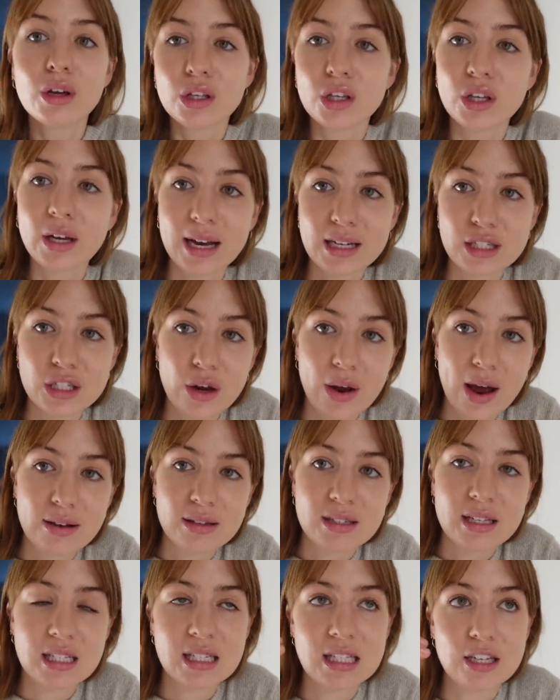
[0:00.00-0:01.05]
you guys know how
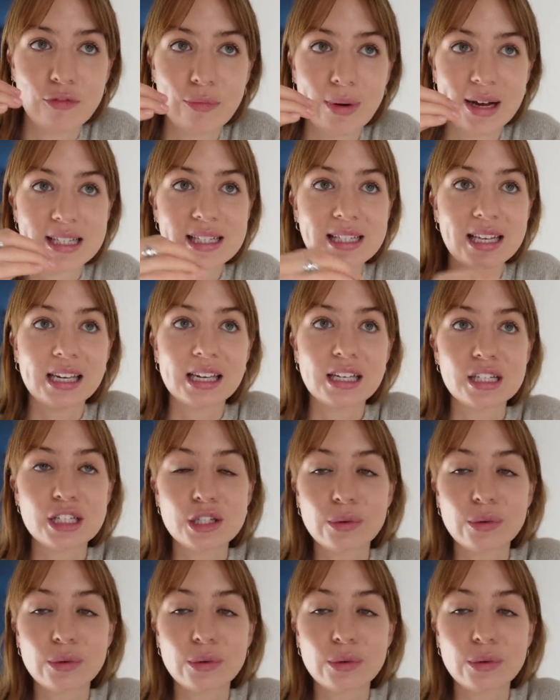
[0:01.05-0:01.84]
sensitive my skin is.